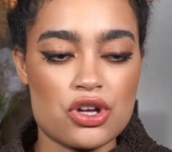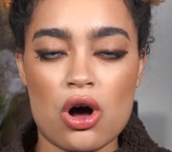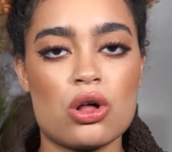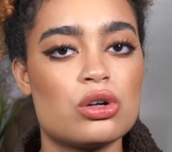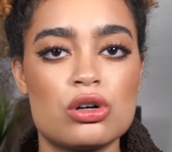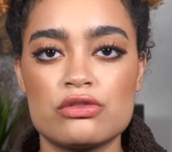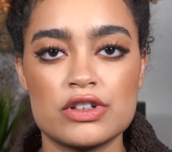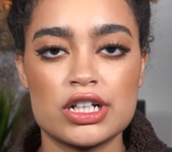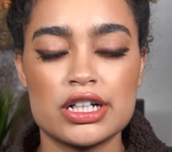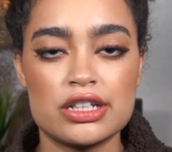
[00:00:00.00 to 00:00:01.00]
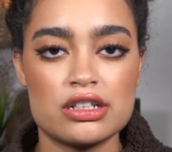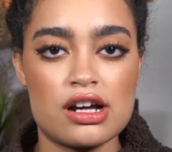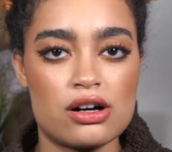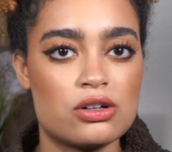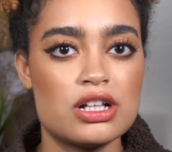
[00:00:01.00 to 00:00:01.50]
all over, you
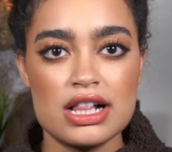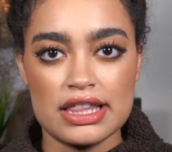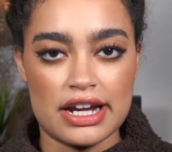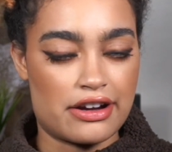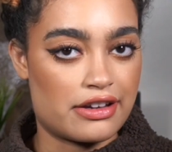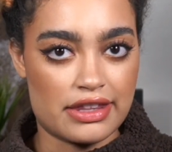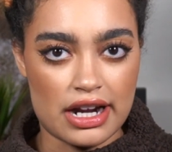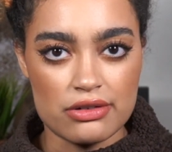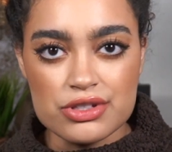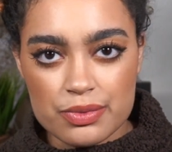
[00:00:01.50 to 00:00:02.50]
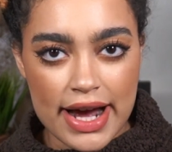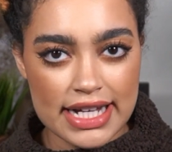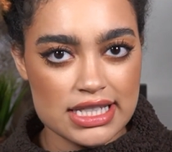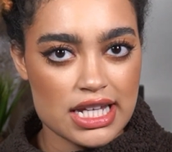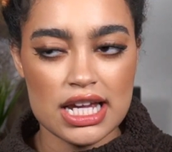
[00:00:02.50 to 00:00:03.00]
know, the area that I was
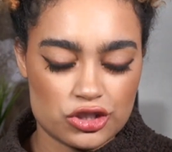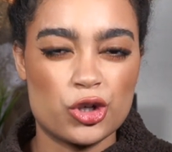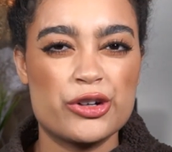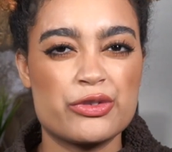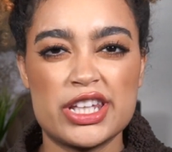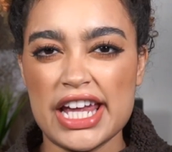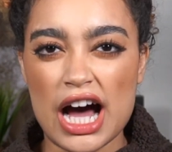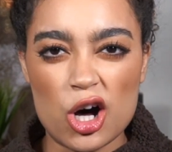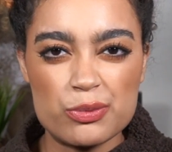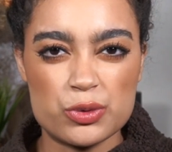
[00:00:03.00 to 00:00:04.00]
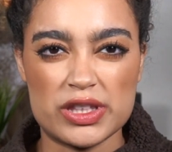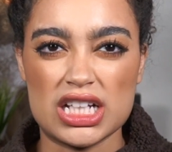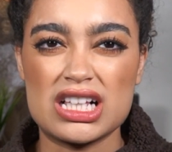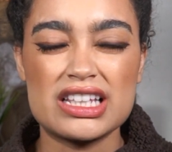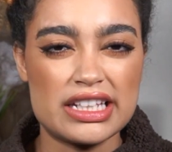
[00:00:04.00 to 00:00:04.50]
waxing. So it really helped with
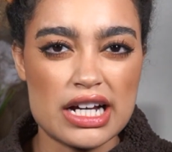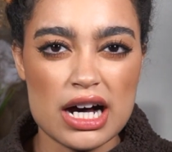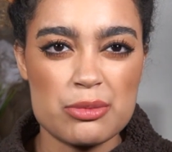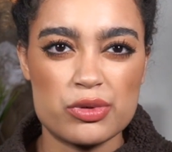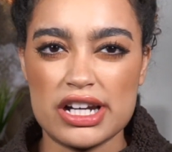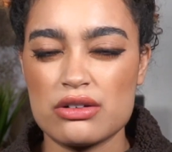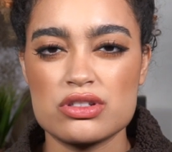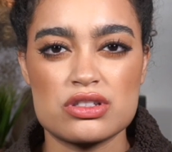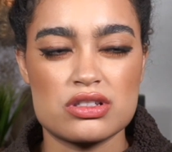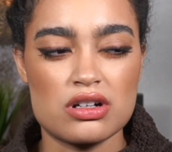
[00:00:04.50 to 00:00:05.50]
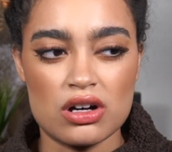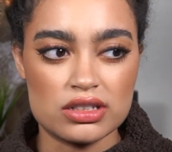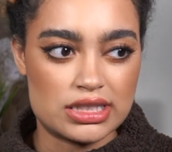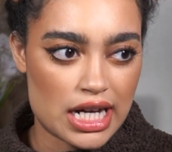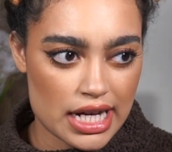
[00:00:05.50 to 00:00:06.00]
the cleanup when I was
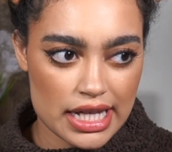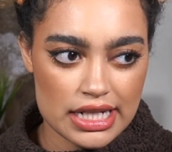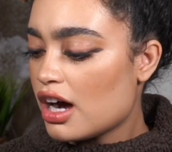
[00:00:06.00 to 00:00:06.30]
all done.